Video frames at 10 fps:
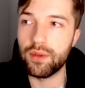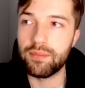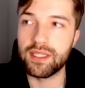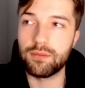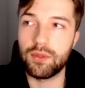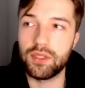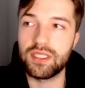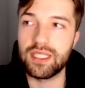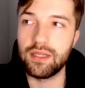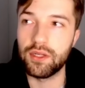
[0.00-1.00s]
the Pittsburgh
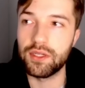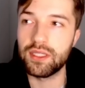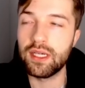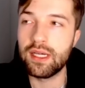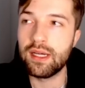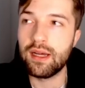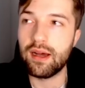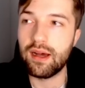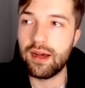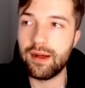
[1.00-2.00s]
Steelers.
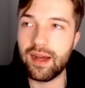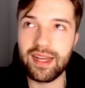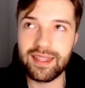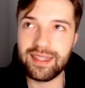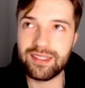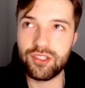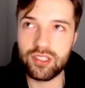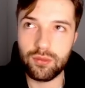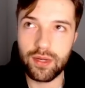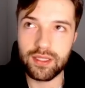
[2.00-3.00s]
I think that's
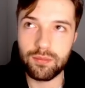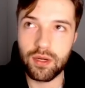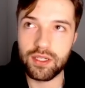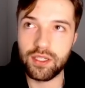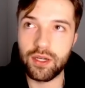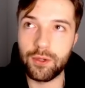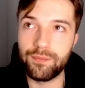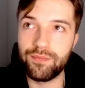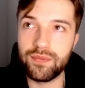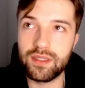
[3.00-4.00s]
just the right spot to go.
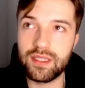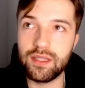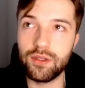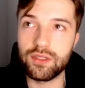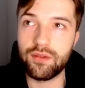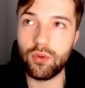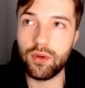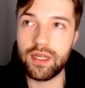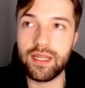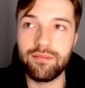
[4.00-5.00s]
Steelers have
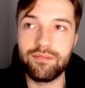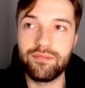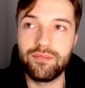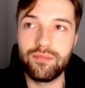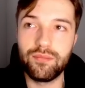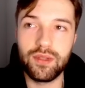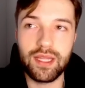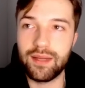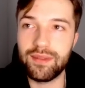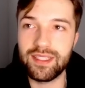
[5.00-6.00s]
already,
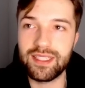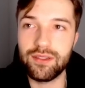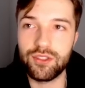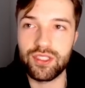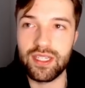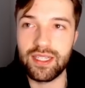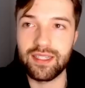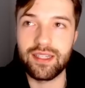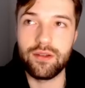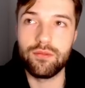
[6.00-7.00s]
the Steelers just need to
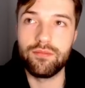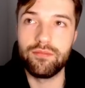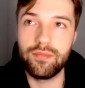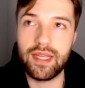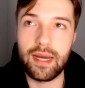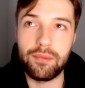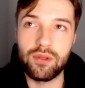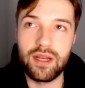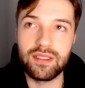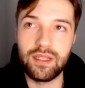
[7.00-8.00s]
continue
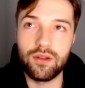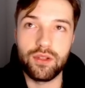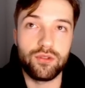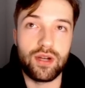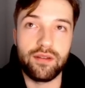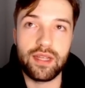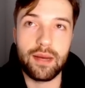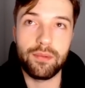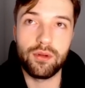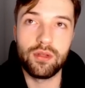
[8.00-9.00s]
capitalizing on their draft
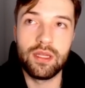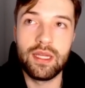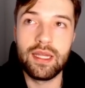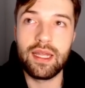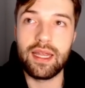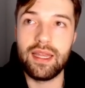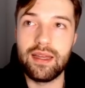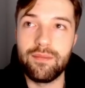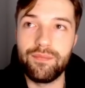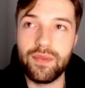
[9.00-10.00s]
capital.
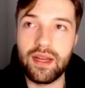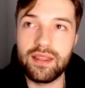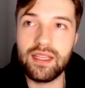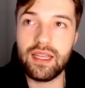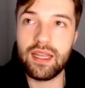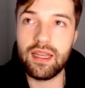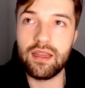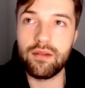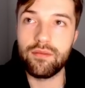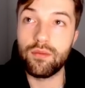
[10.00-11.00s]
And I think
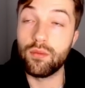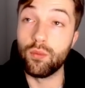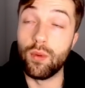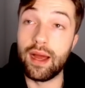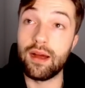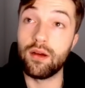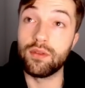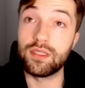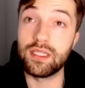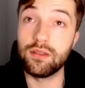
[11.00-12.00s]
the
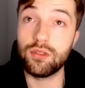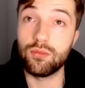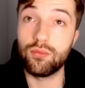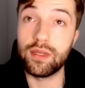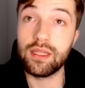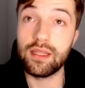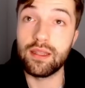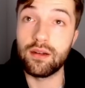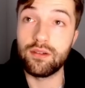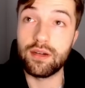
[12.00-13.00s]
Steelers are really
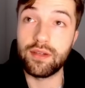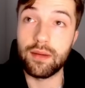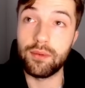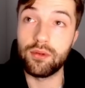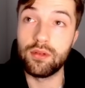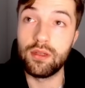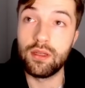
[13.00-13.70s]
thin on draft capital.